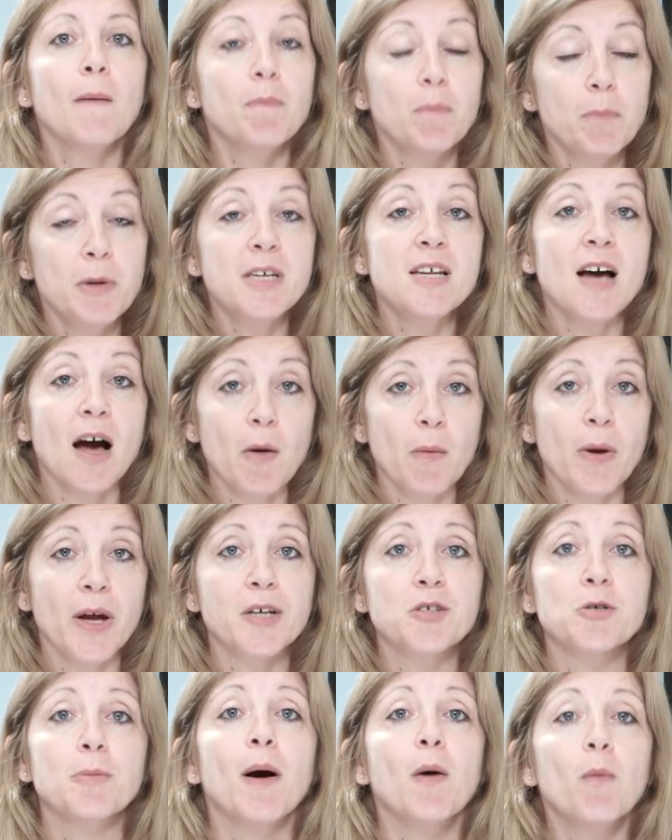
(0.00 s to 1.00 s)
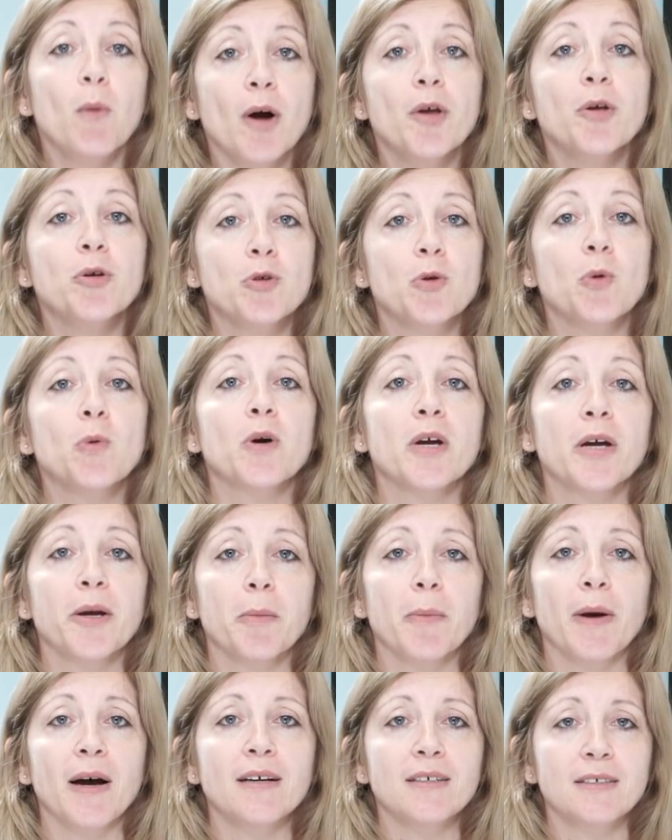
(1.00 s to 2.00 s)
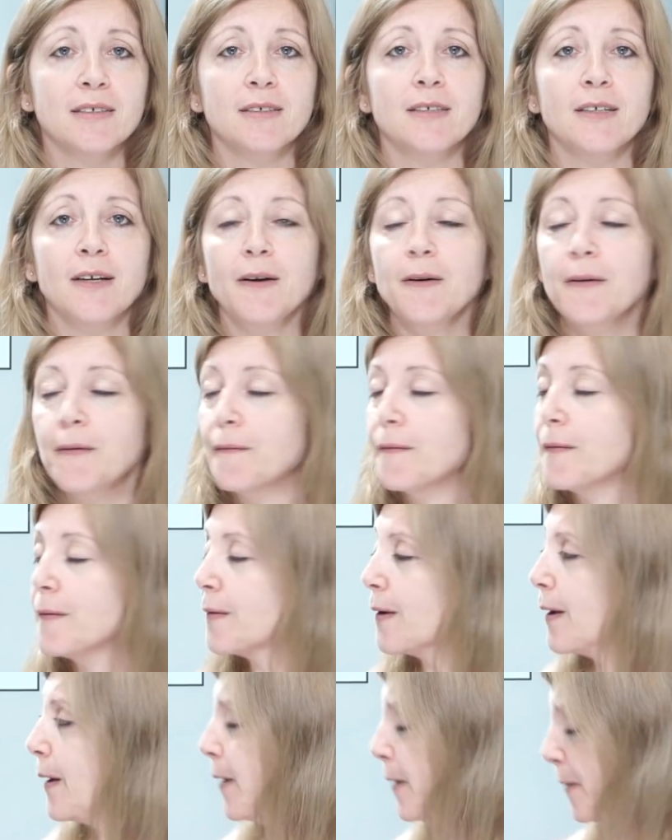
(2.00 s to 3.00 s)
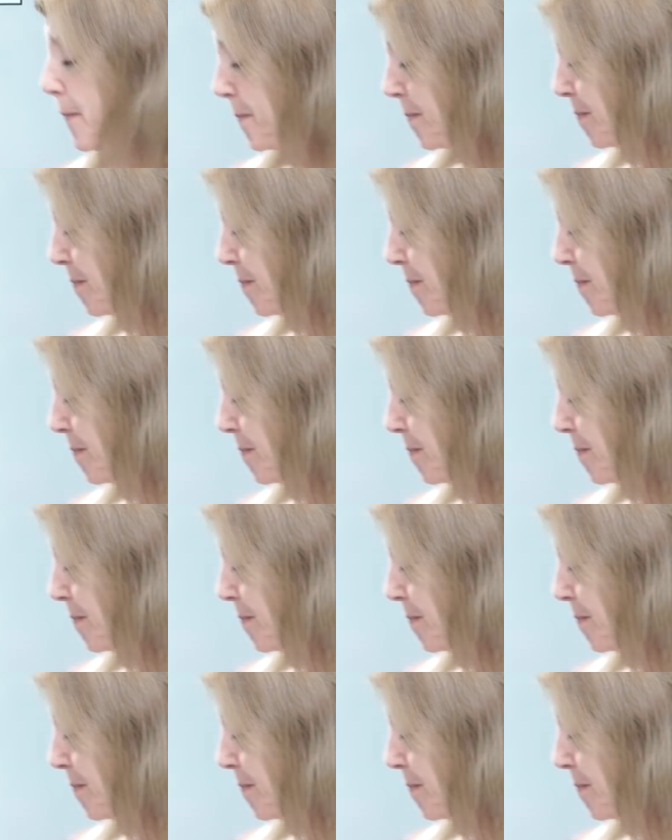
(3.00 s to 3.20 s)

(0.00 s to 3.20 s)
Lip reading: be direct about what you're talking about, okay?